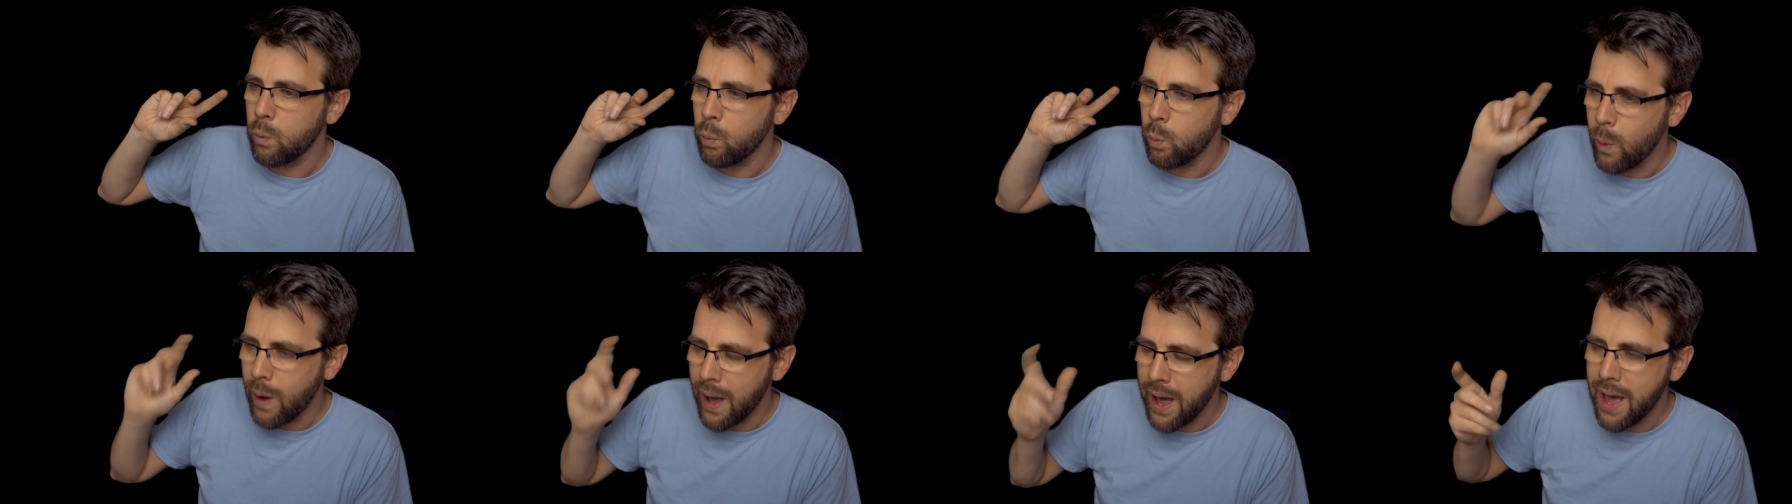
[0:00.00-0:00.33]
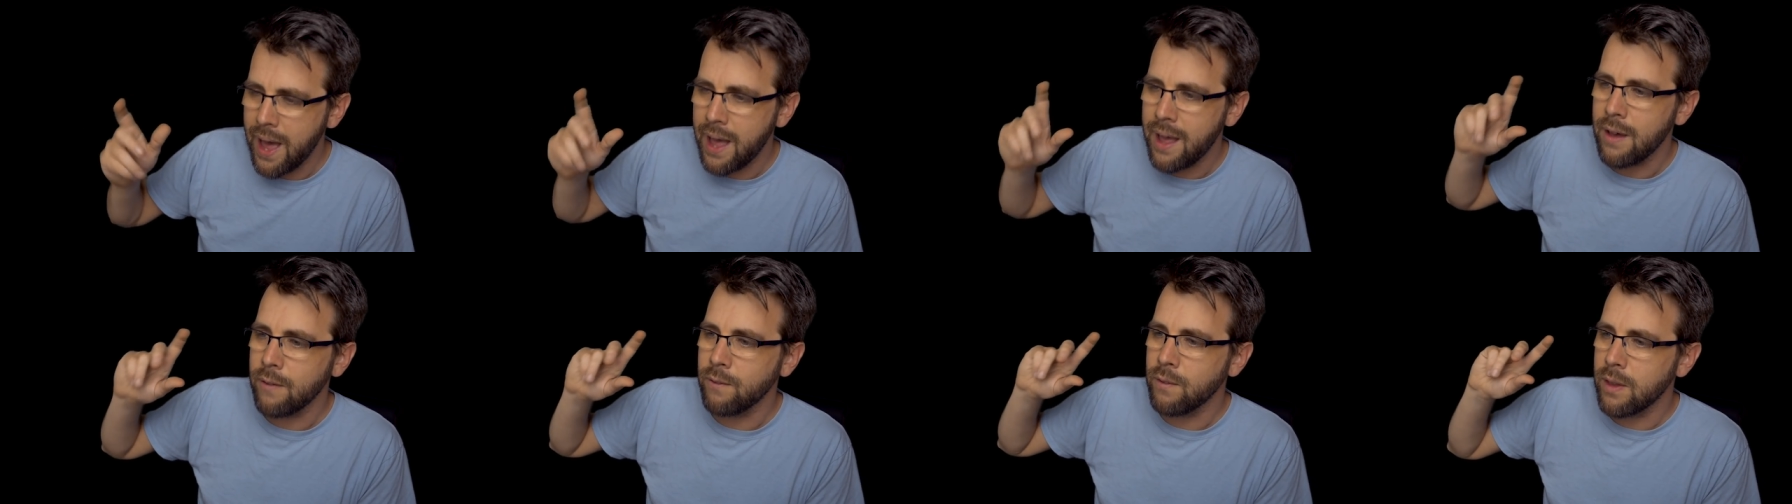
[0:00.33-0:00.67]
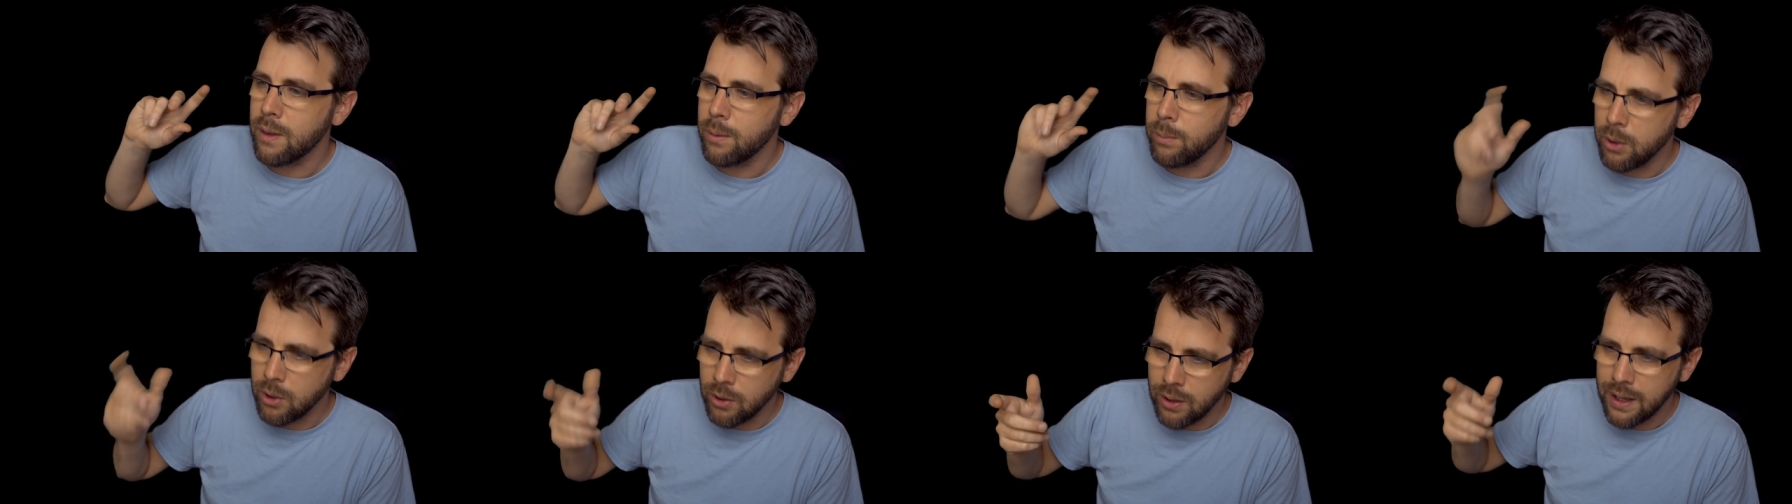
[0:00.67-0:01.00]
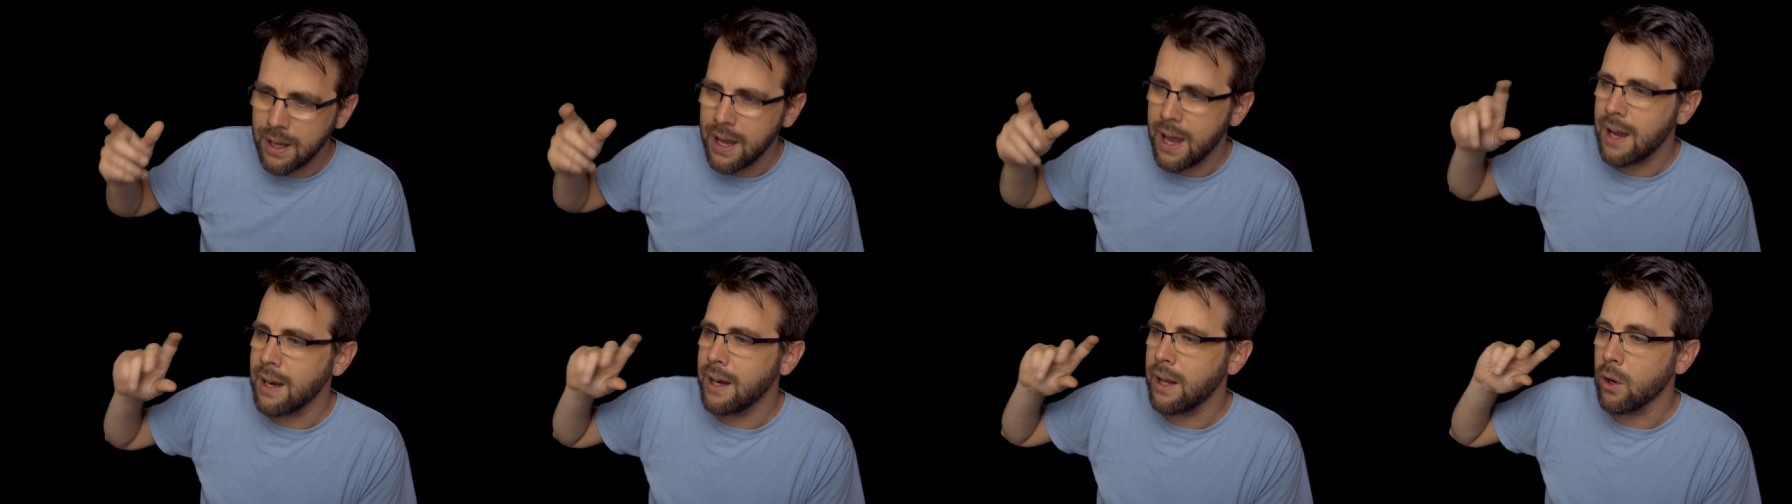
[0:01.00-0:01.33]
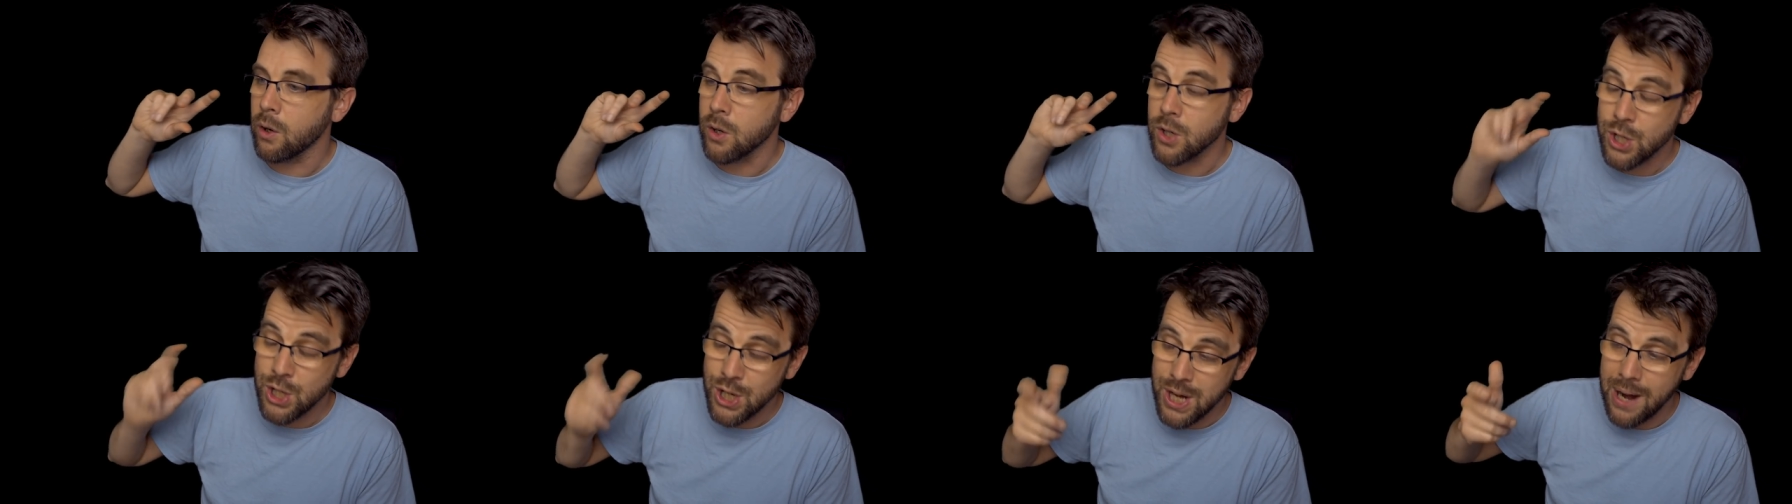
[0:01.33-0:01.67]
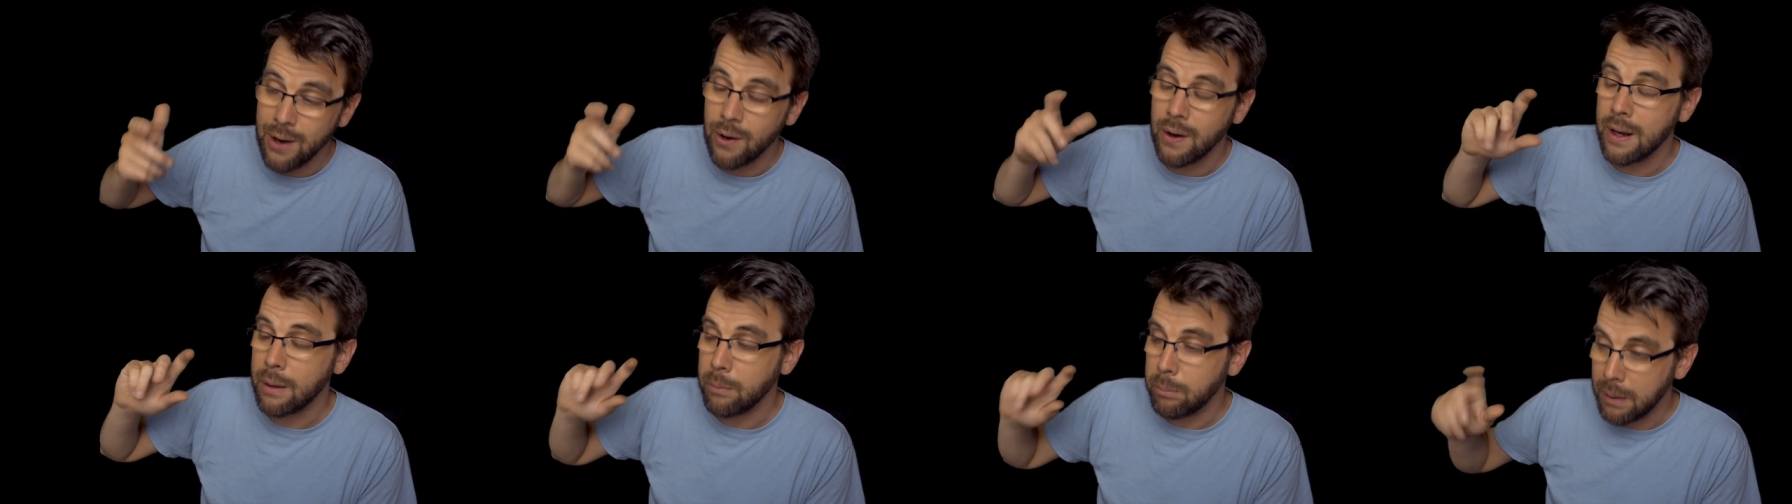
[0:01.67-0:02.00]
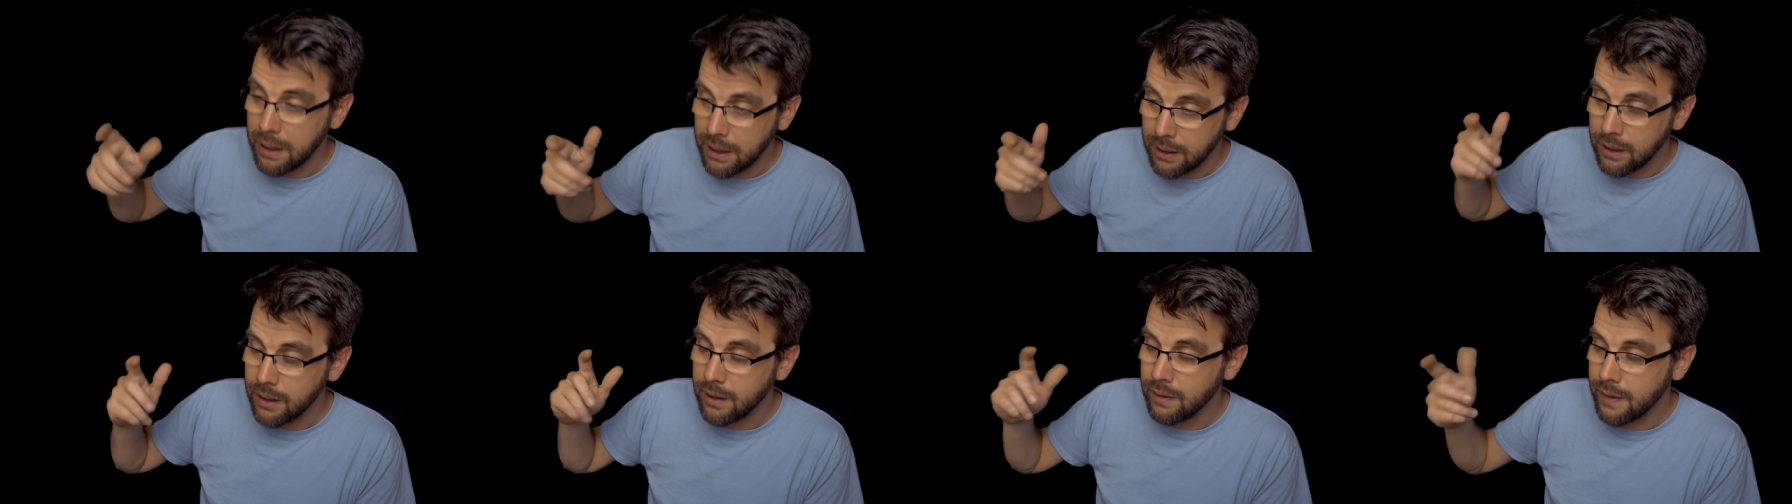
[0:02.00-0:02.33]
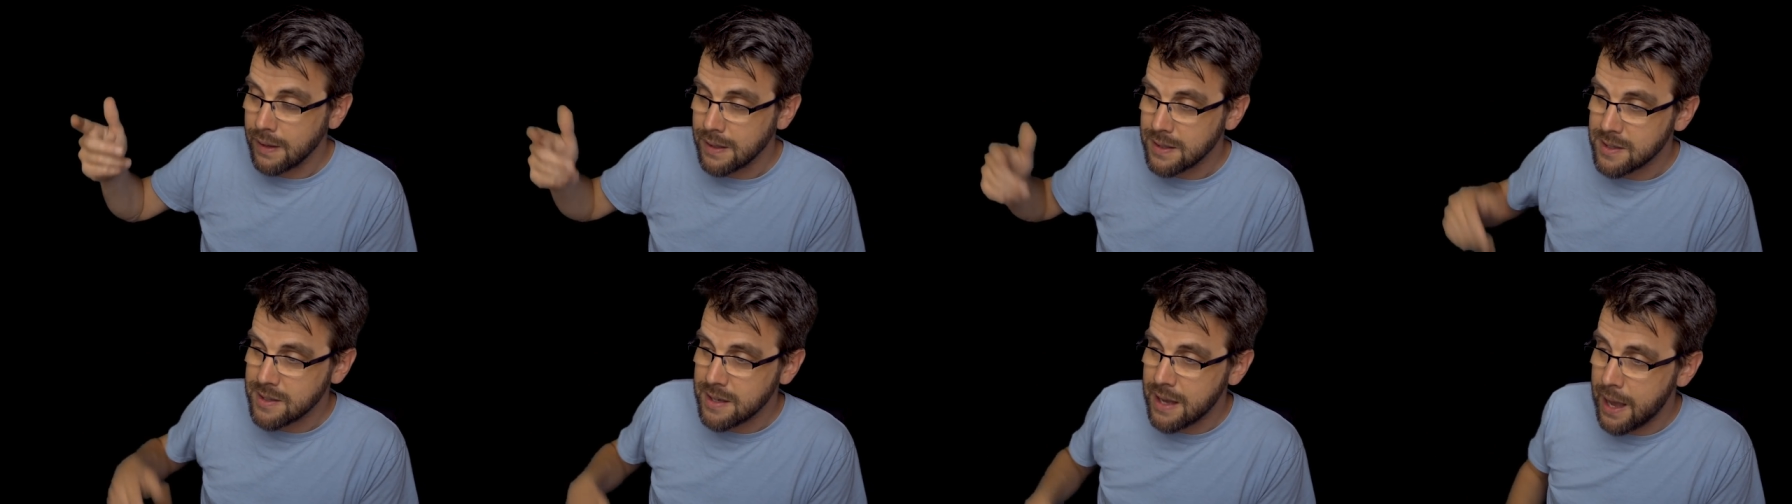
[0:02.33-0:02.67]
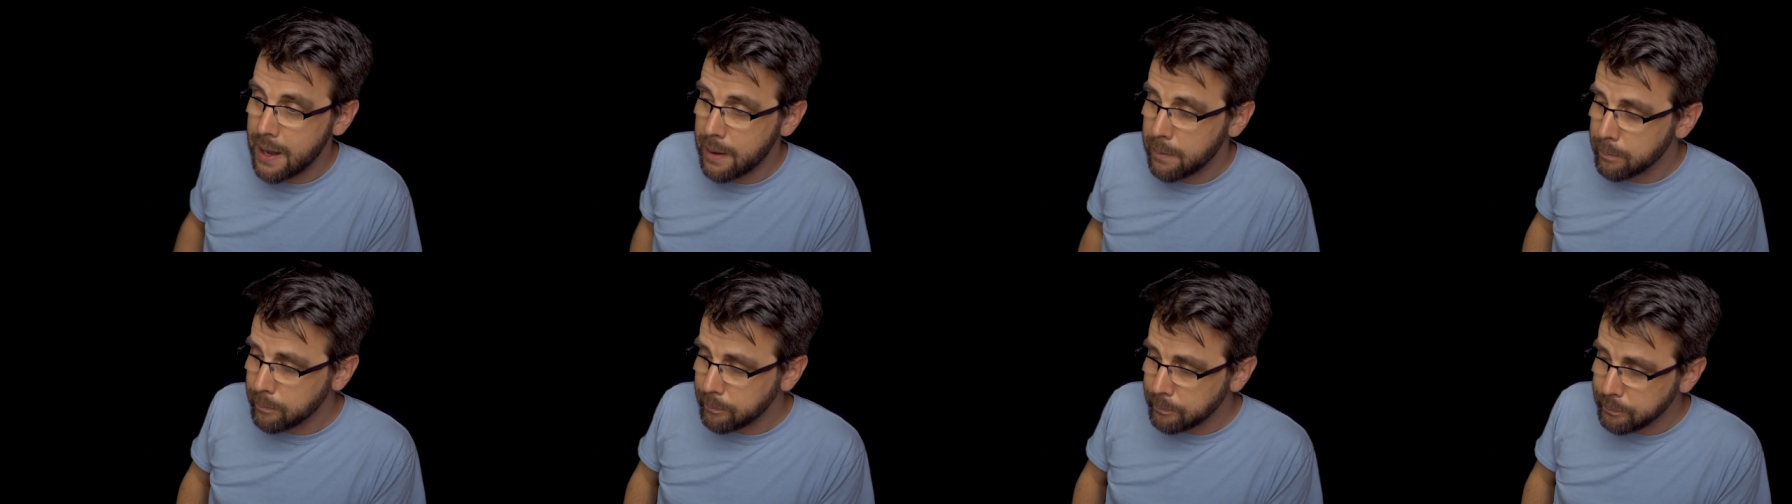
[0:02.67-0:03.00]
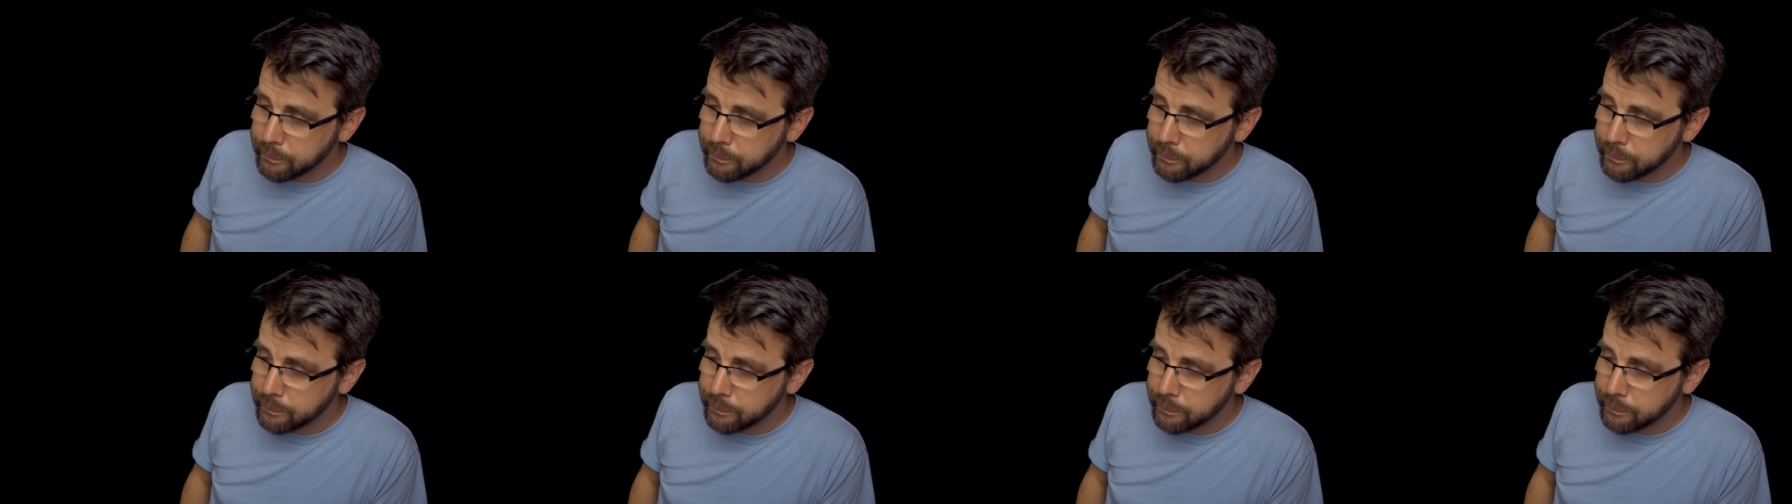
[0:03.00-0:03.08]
way of communicating or sharing media, let's say,